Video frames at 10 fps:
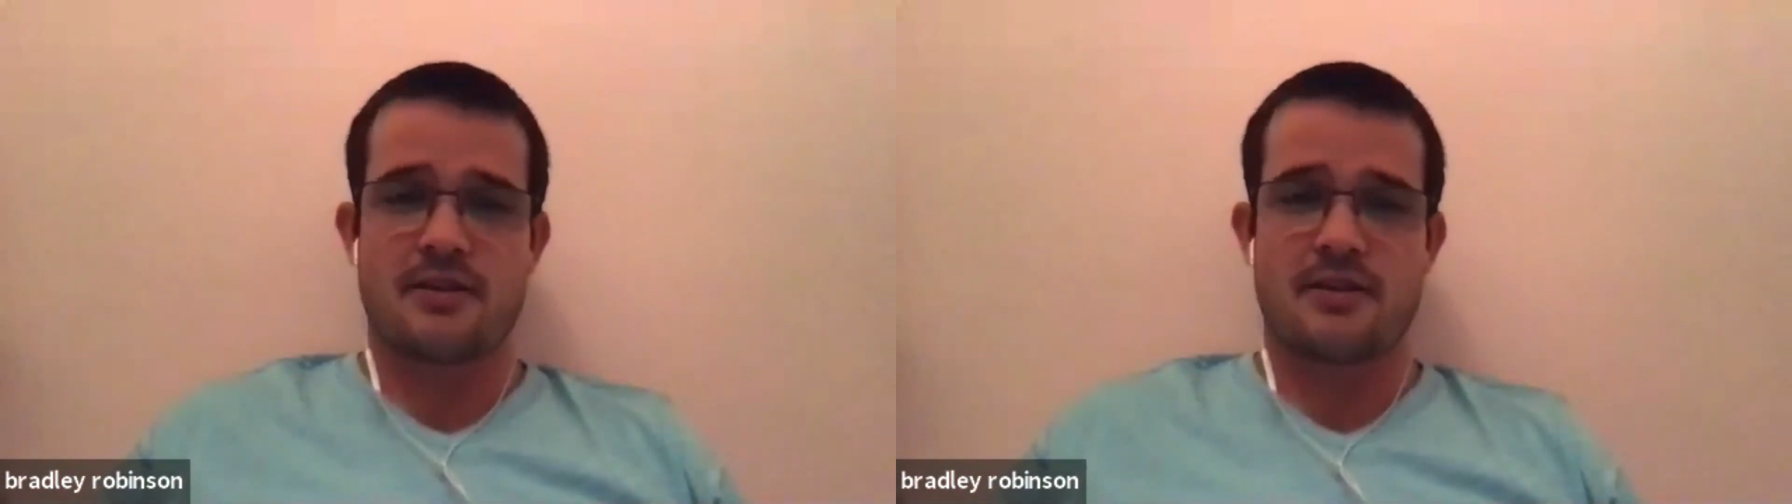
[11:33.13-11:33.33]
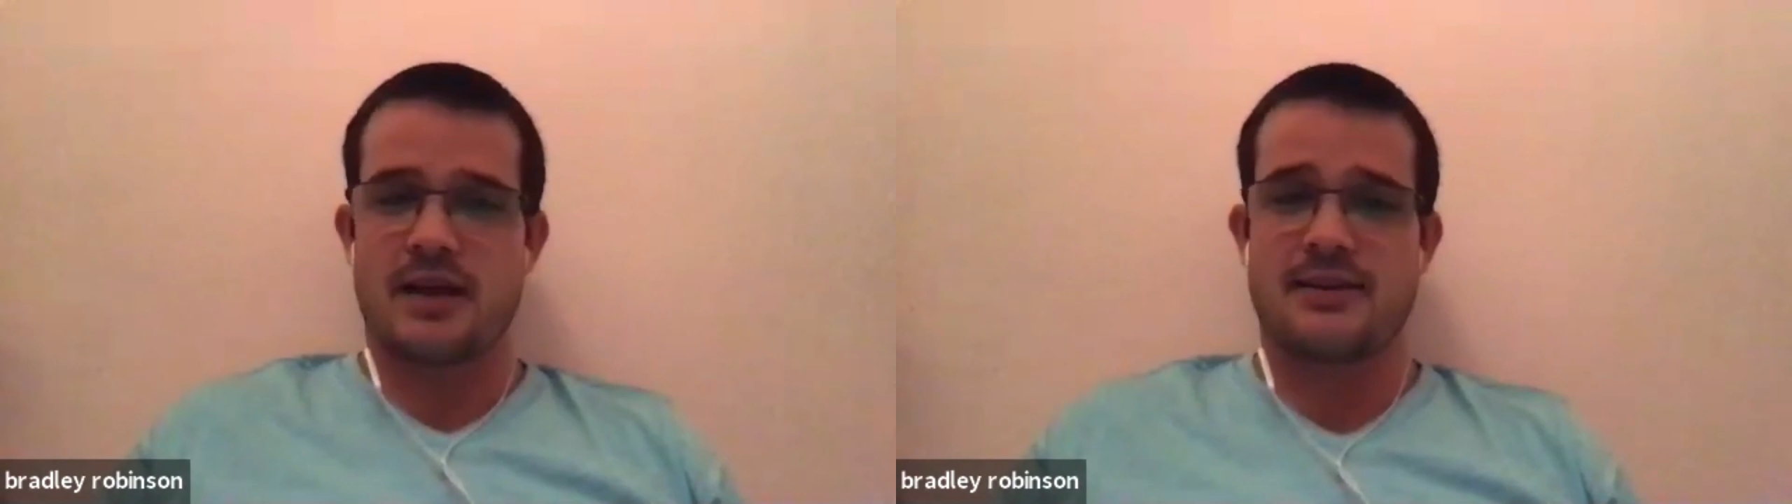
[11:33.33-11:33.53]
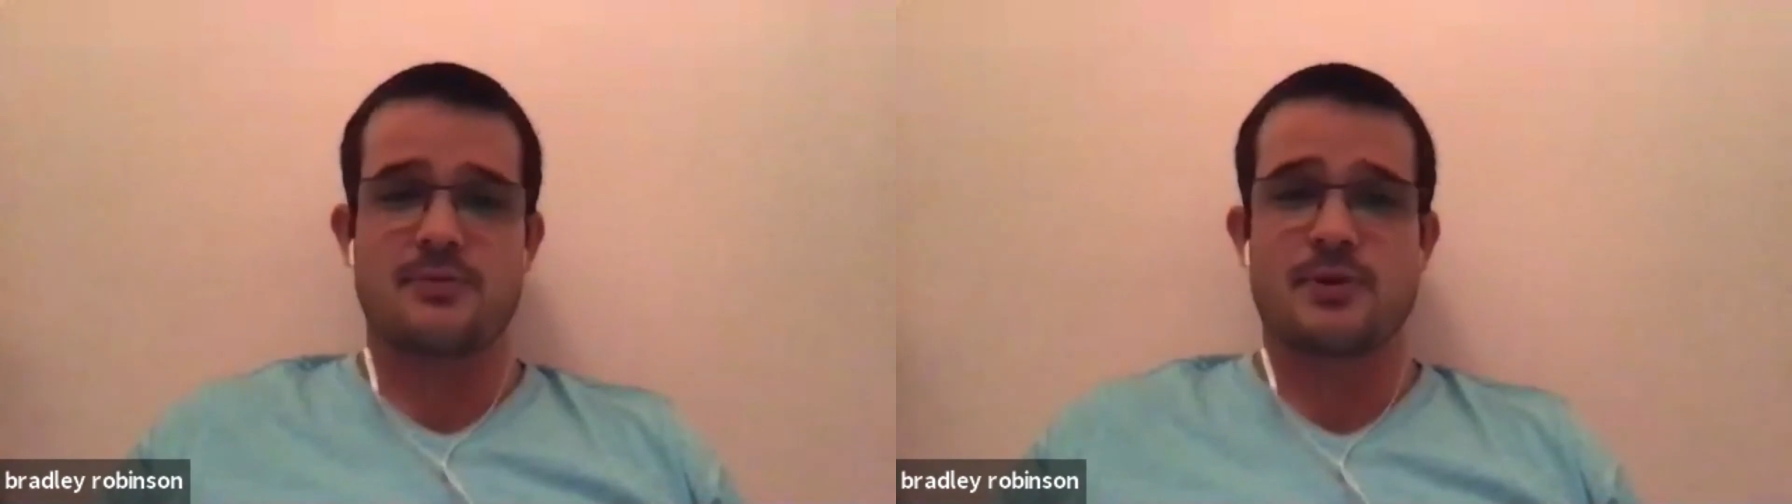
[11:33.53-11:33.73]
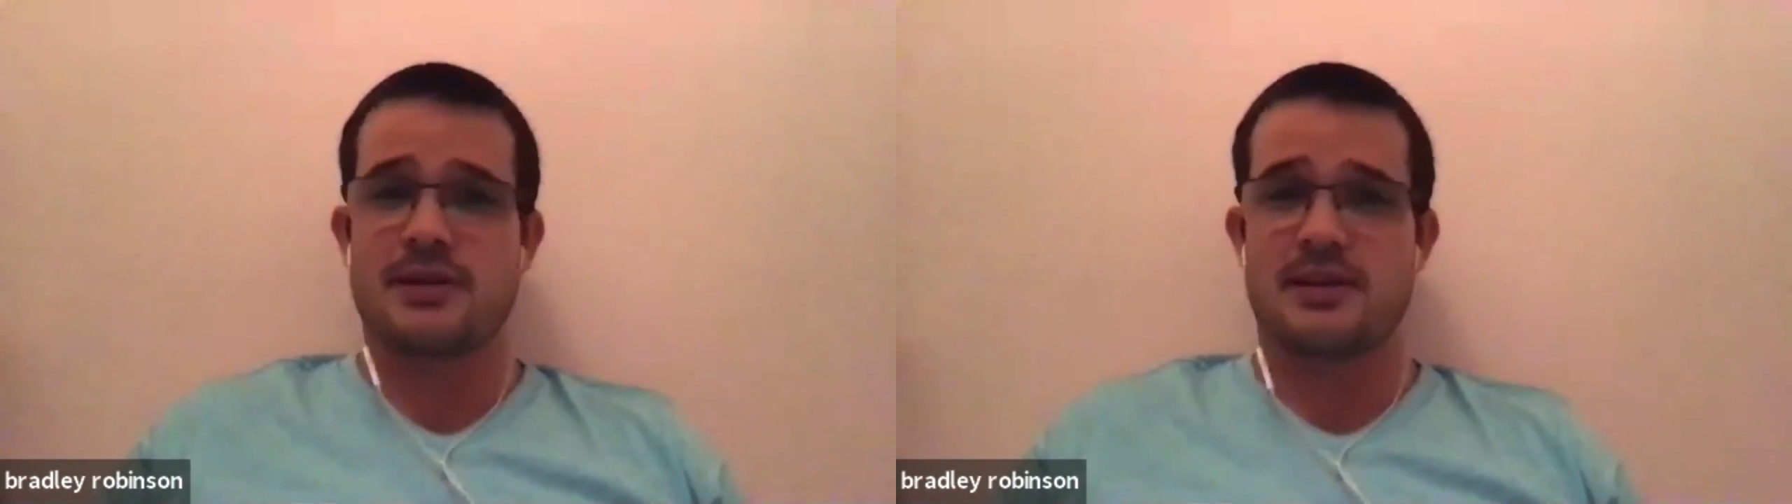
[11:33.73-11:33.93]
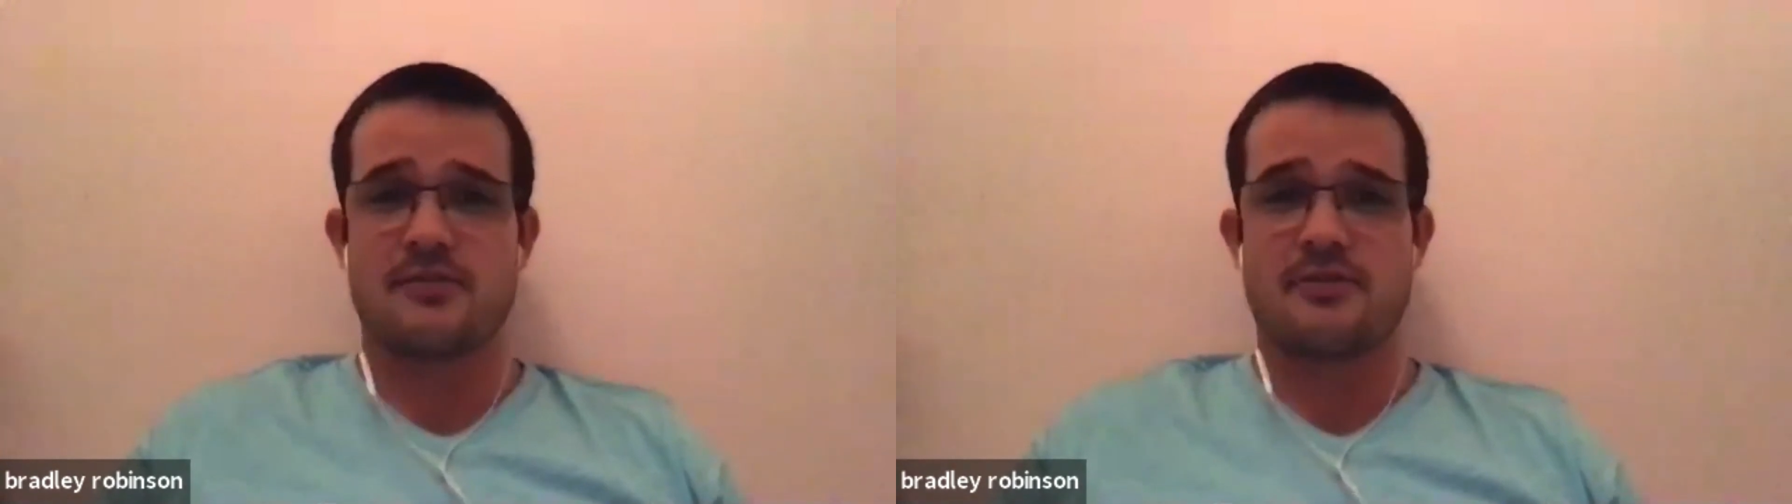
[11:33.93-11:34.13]
I didn't want to live
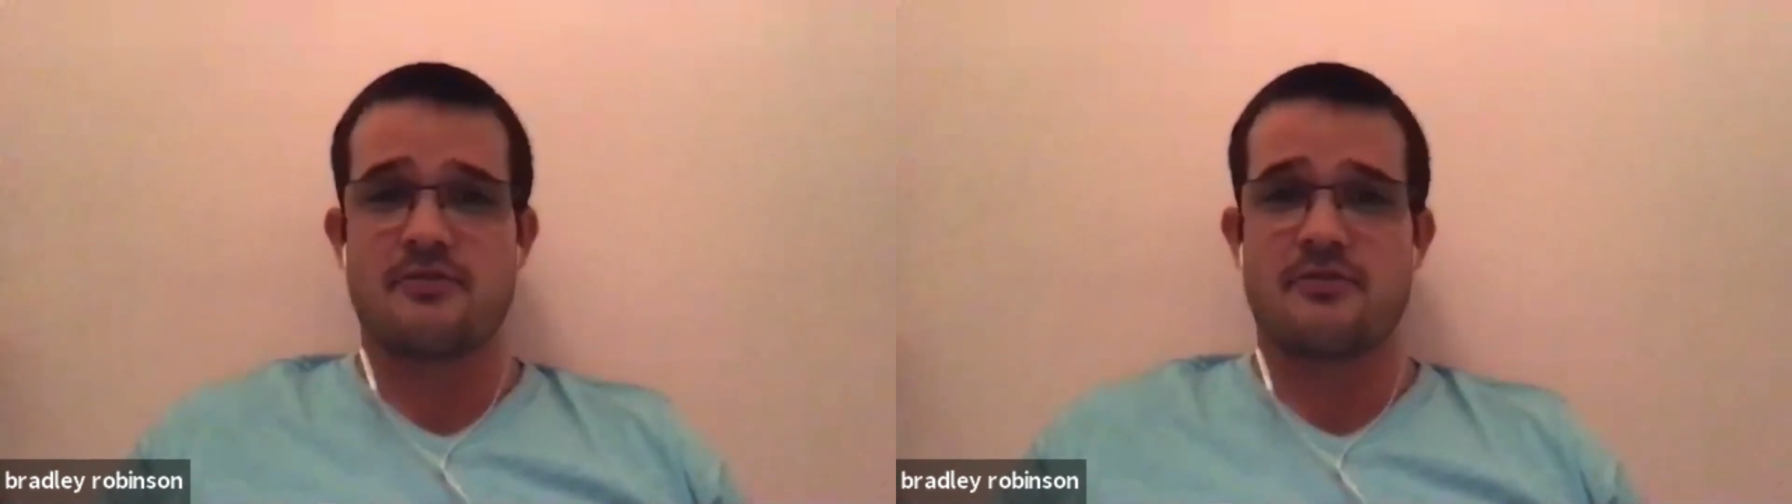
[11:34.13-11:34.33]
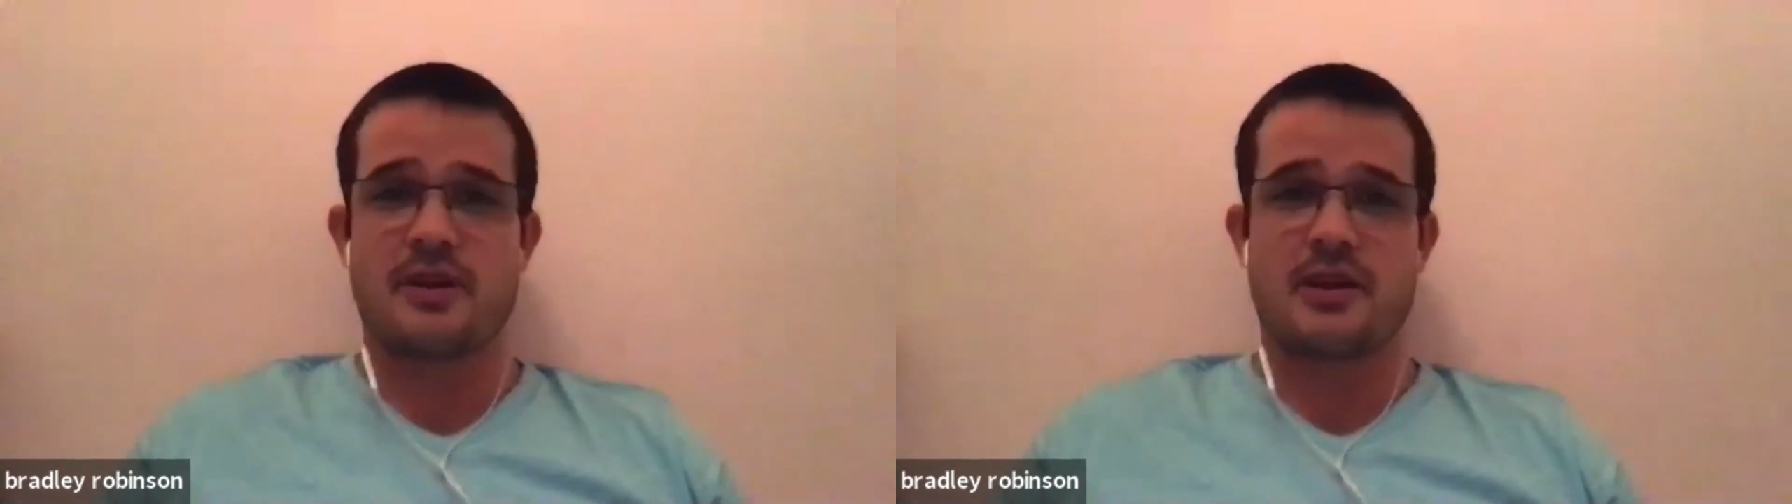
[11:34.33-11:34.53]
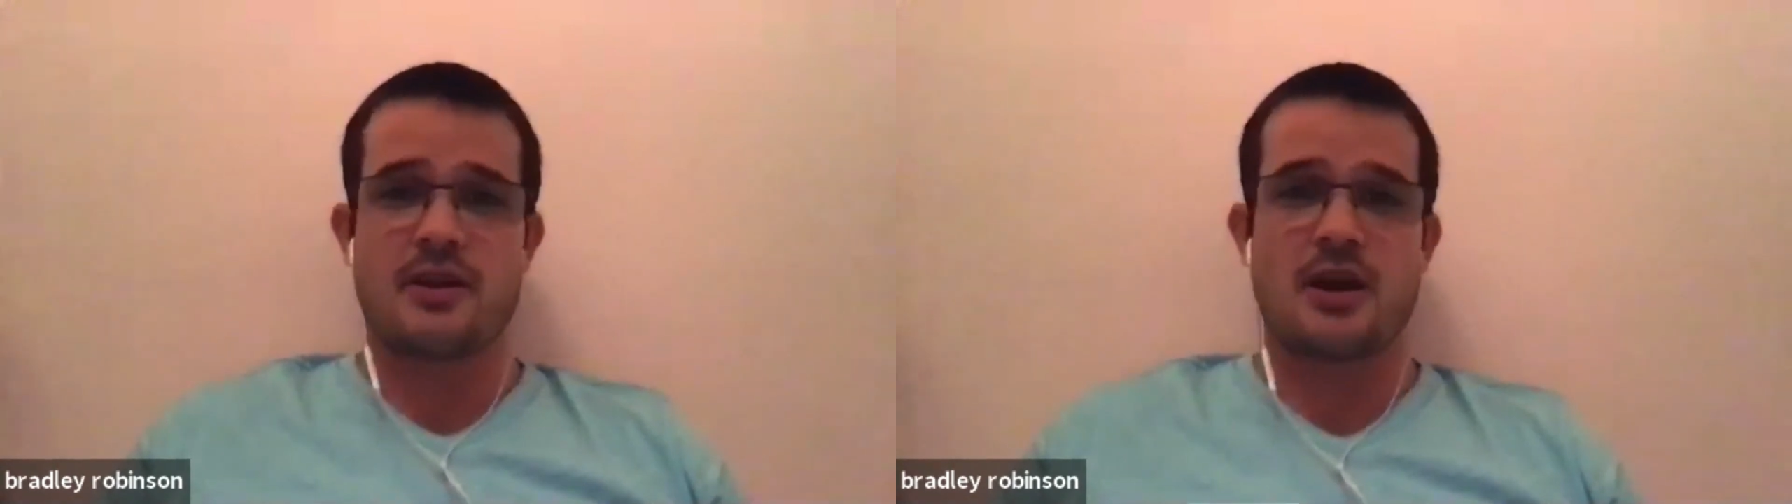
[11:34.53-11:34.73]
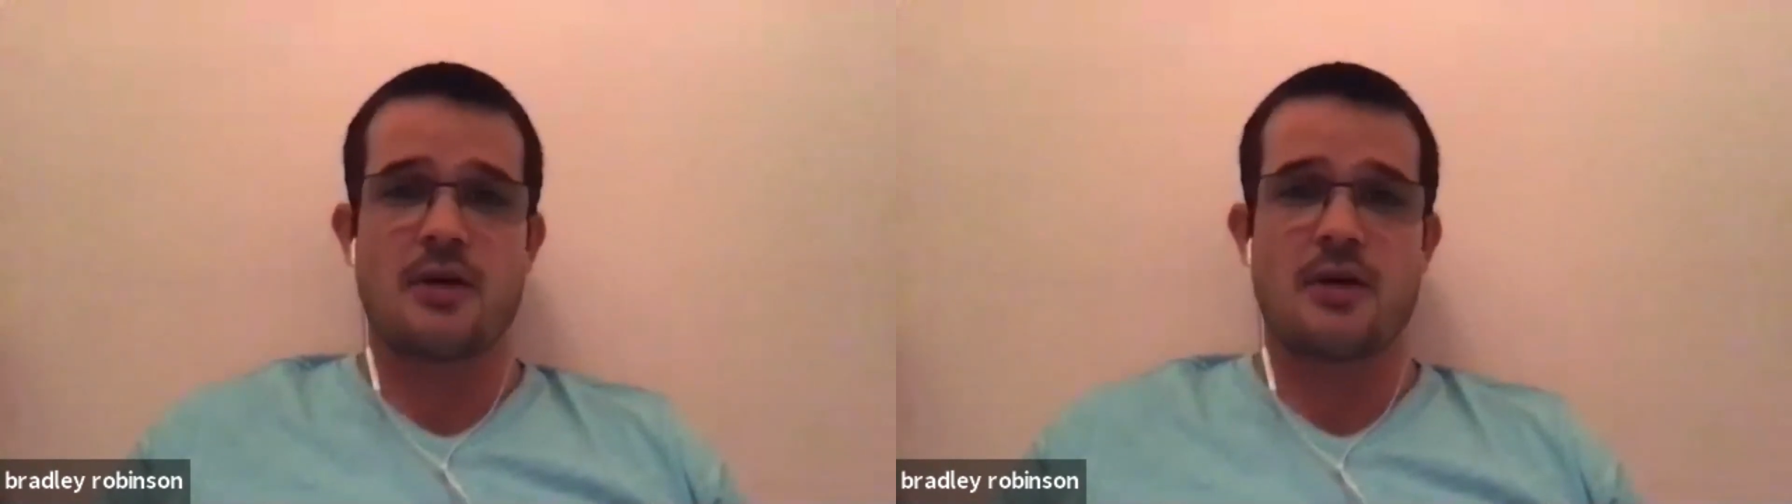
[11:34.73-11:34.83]
in Vietnam all